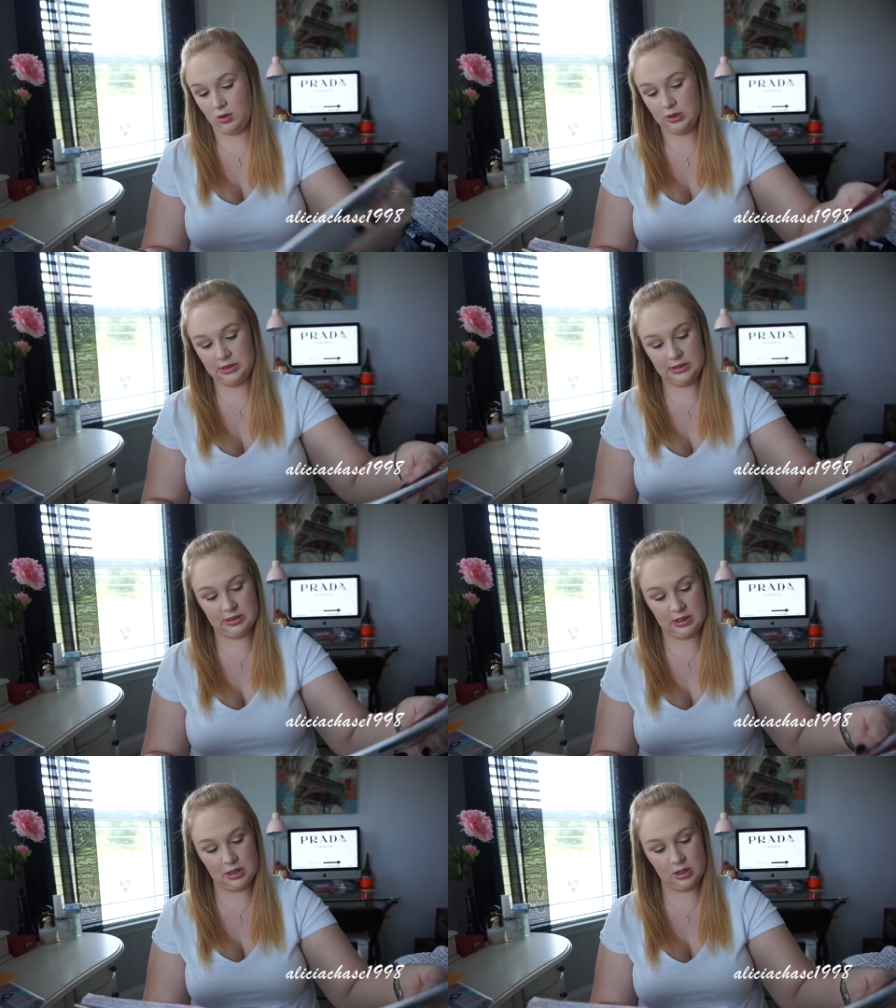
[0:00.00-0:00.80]
let's
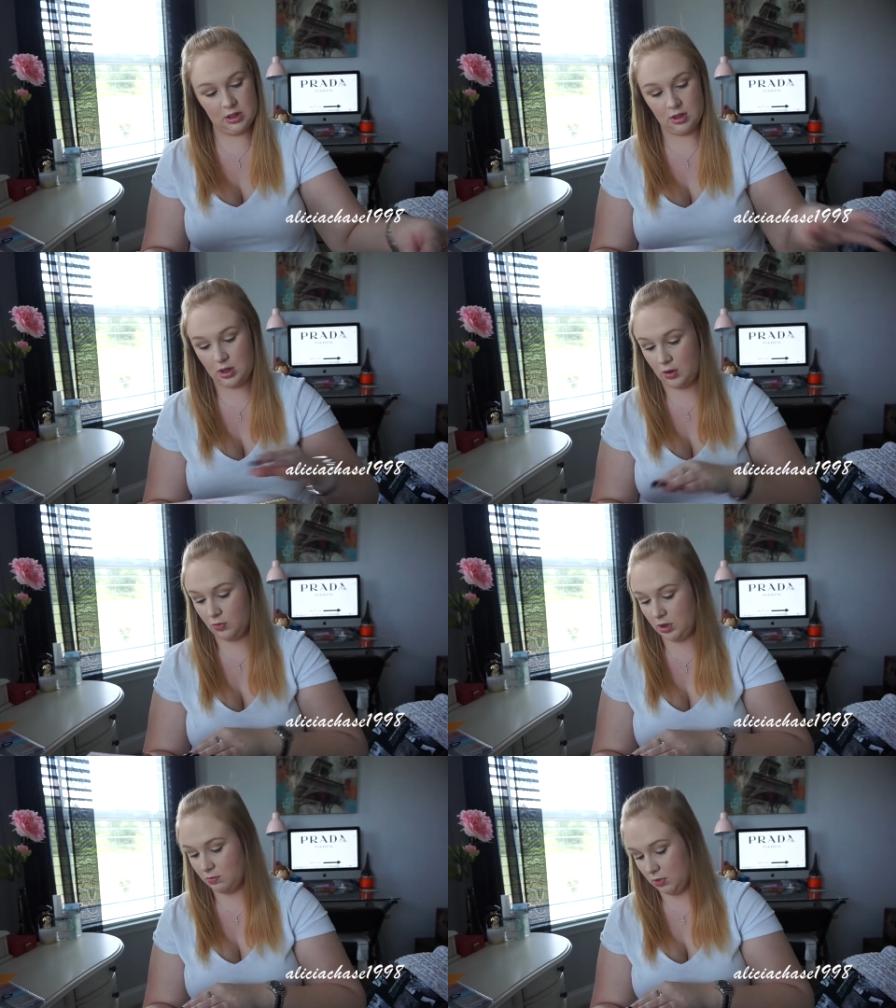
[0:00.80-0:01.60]
see, I
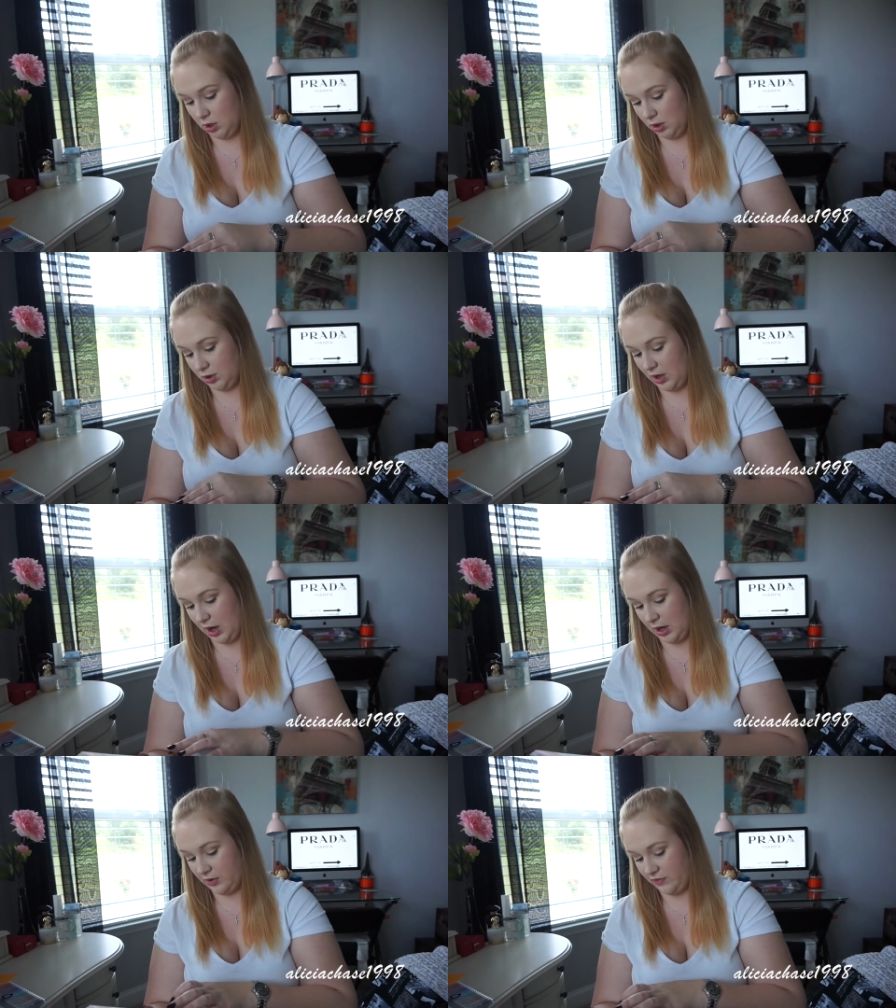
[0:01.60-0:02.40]
went a month, I
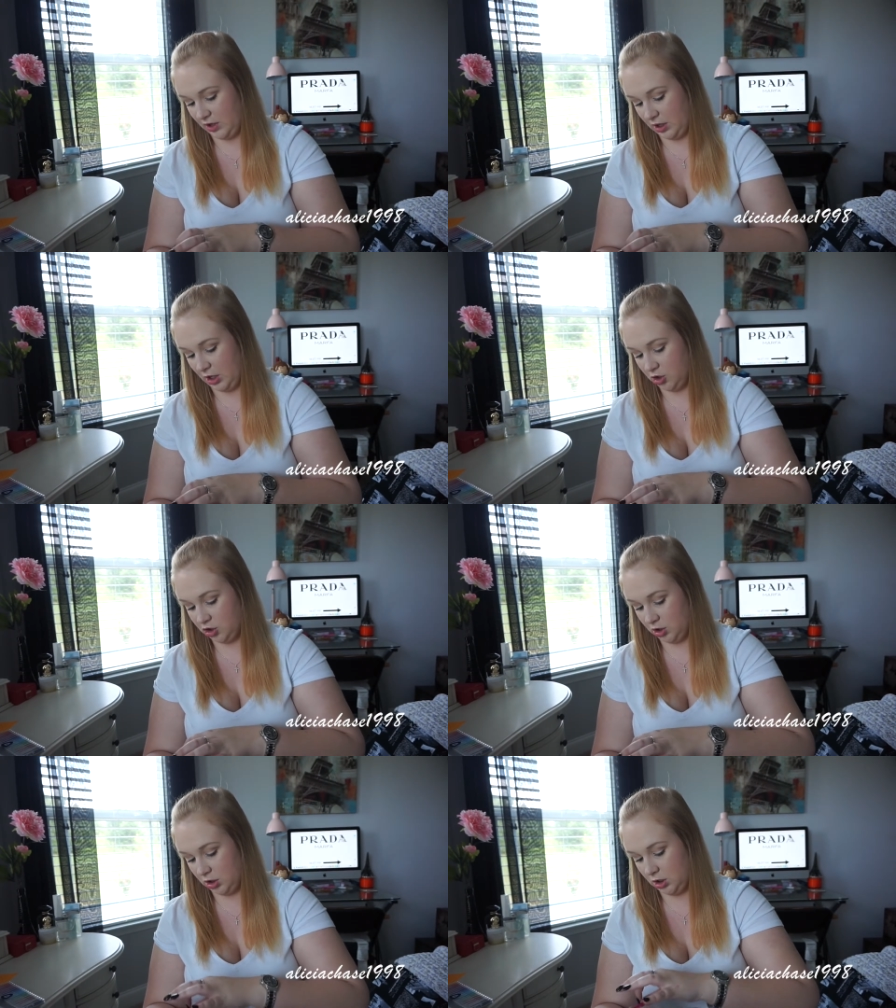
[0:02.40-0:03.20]
had a
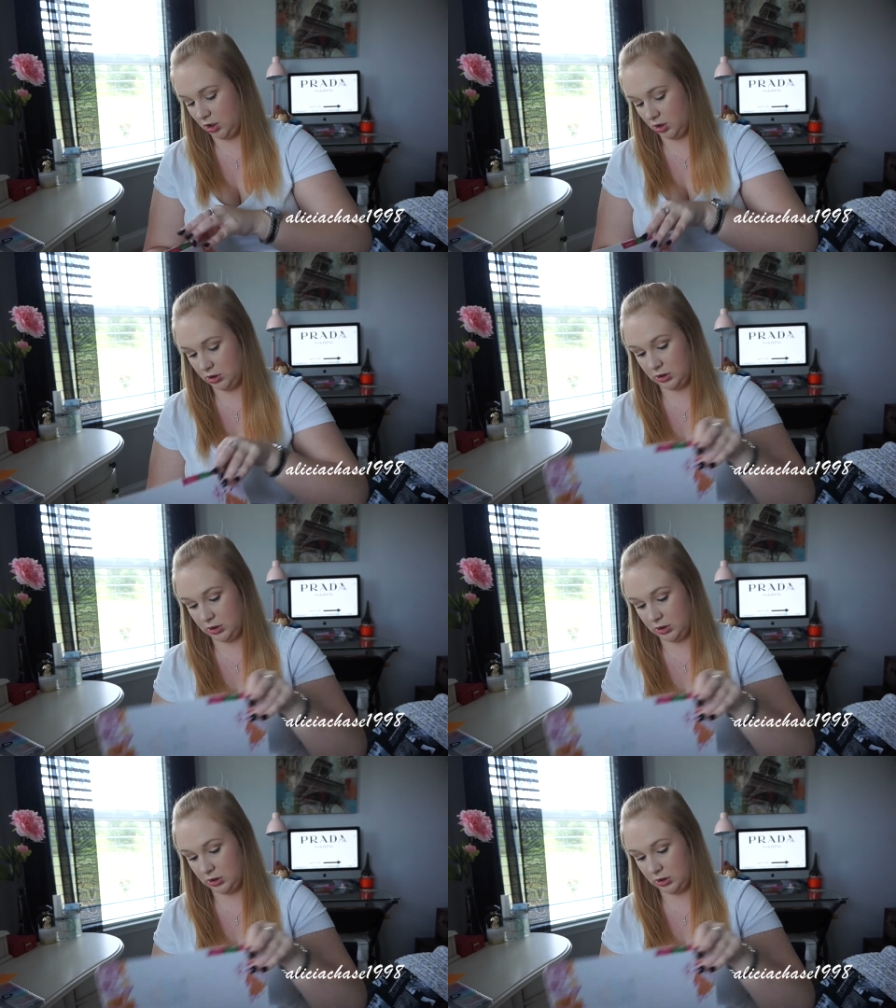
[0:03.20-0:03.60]
vacation in it.